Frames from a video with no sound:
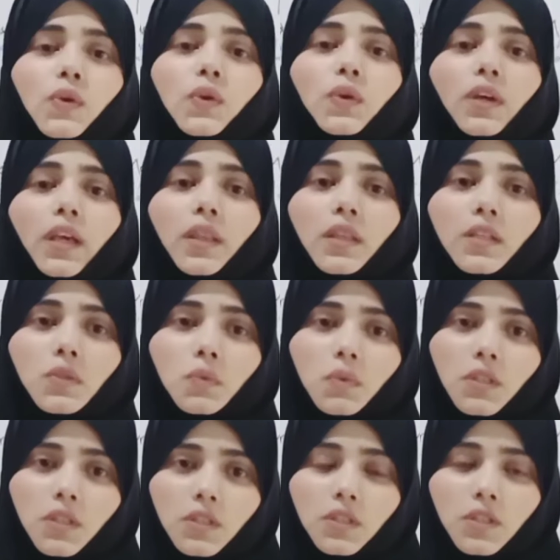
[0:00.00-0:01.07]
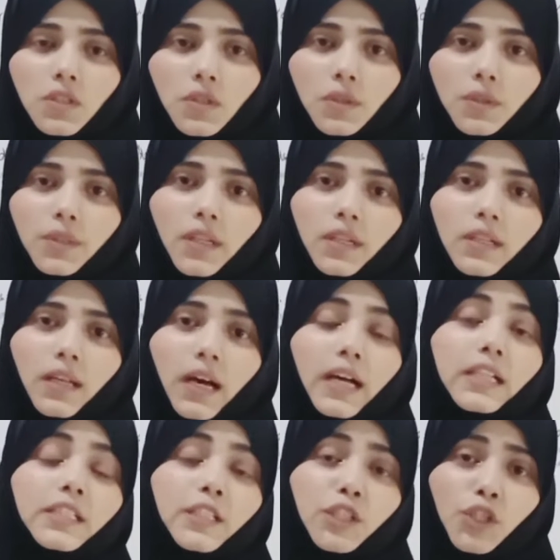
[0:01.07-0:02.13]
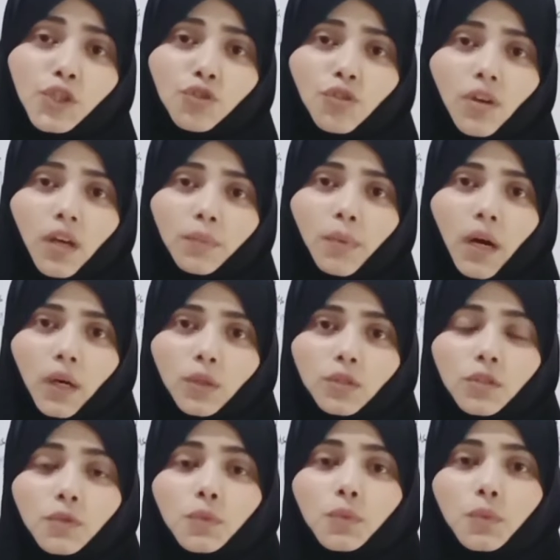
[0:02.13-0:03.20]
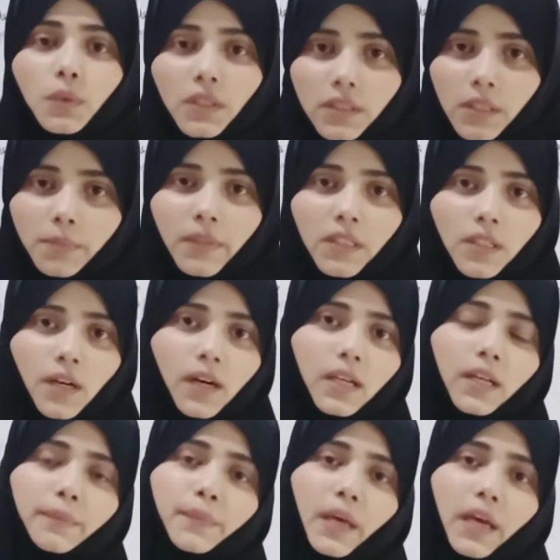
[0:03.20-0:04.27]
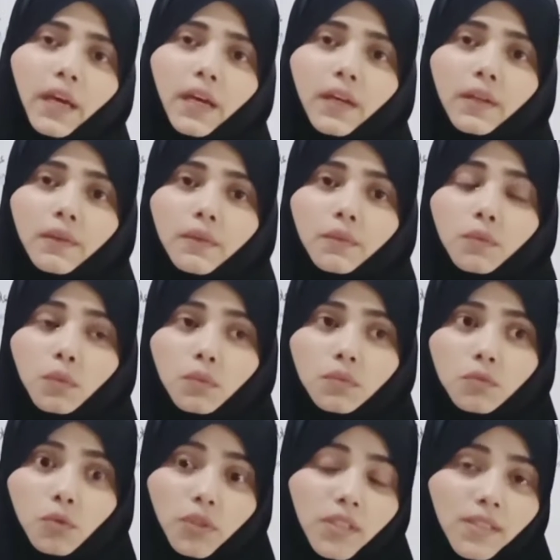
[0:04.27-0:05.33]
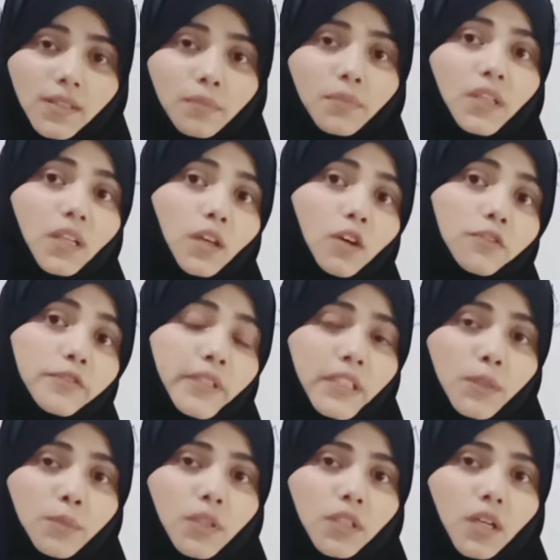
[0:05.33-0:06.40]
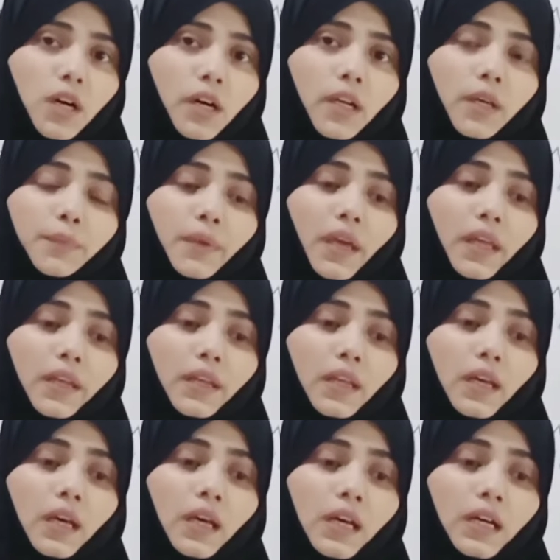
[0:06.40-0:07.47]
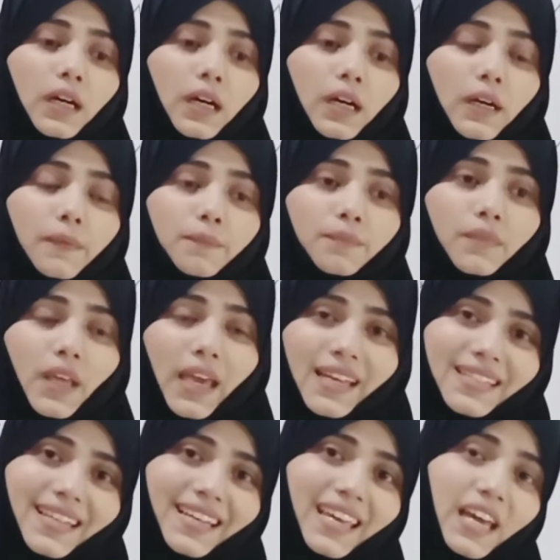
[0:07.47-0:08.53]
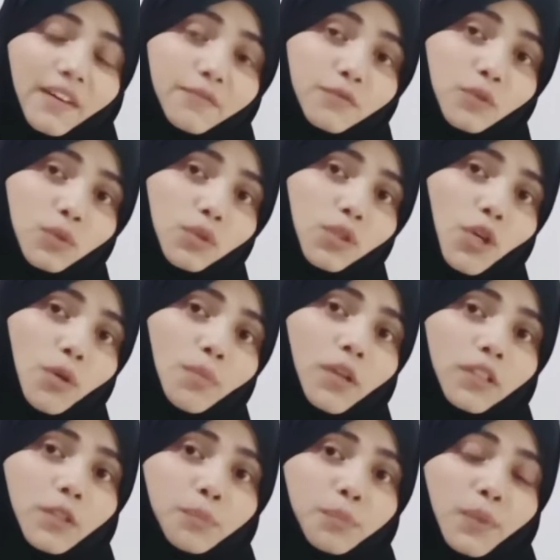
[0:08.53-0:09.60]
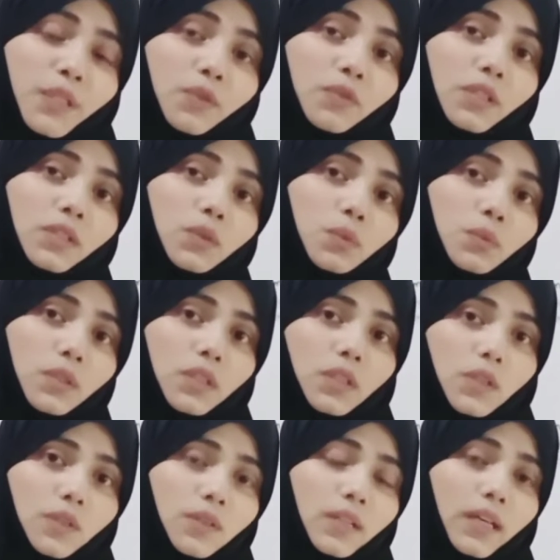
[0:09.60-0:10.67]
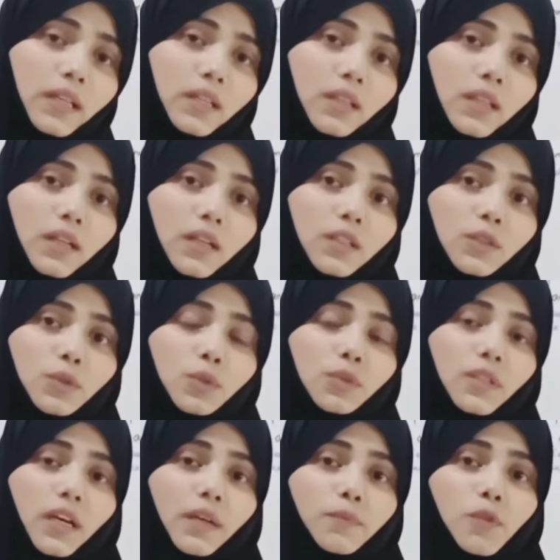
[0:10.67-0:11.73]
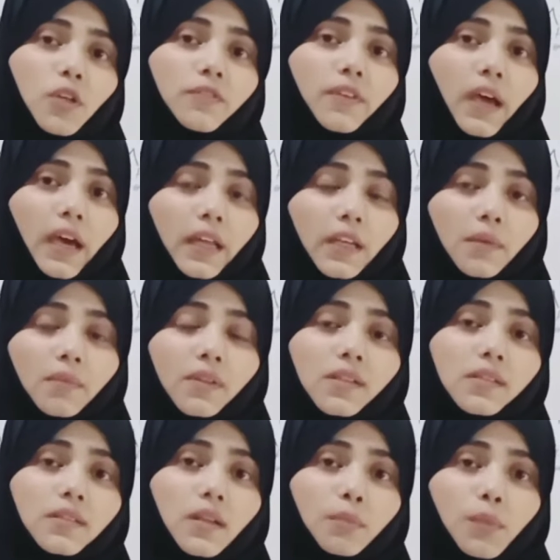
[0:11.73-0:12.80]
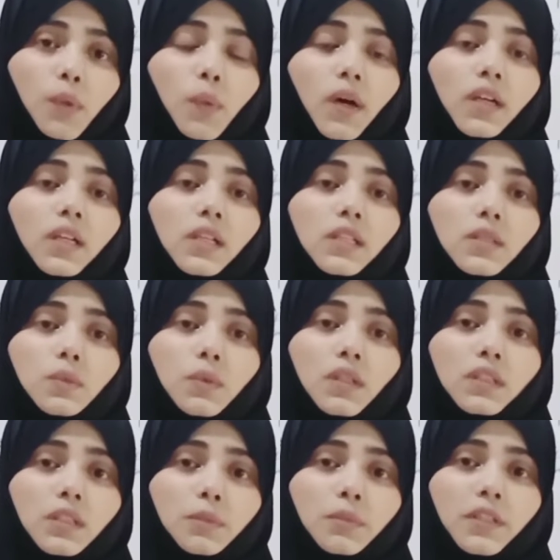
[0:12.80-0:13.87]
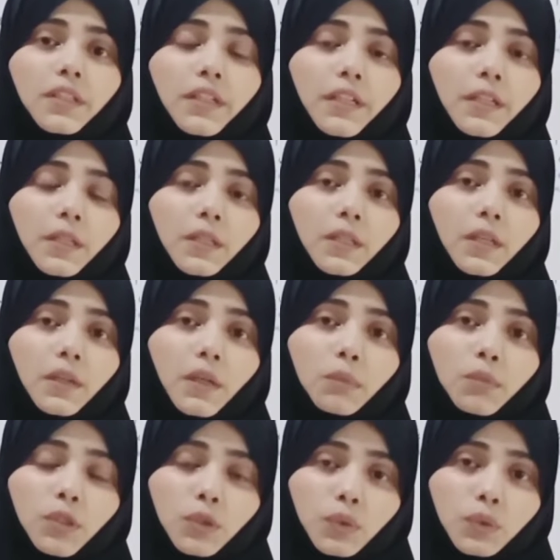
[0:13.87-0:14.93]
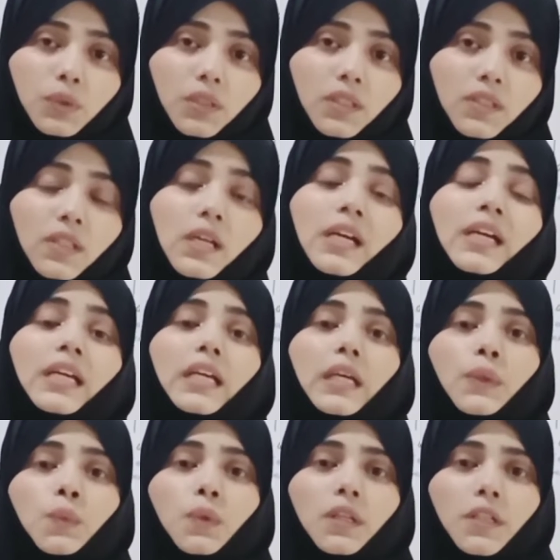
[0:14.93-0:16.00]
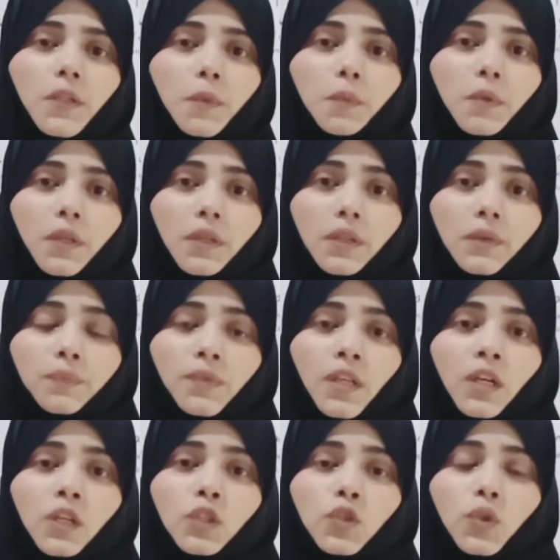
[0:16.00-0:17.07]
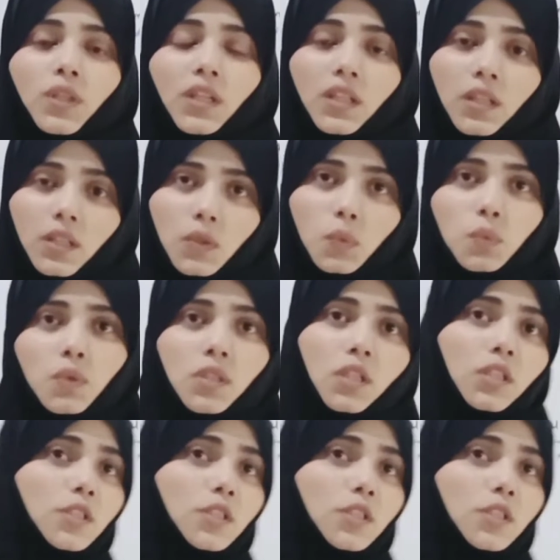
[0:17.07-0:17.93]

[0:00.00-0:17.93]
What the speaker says: So in this video tutorial I'll teach you about vertebral column and what is the meaning of vertebral column. And as I have told you about the previous video, like there are two types of animals. Number one is vertebrate and number two is invertebrate. So in this video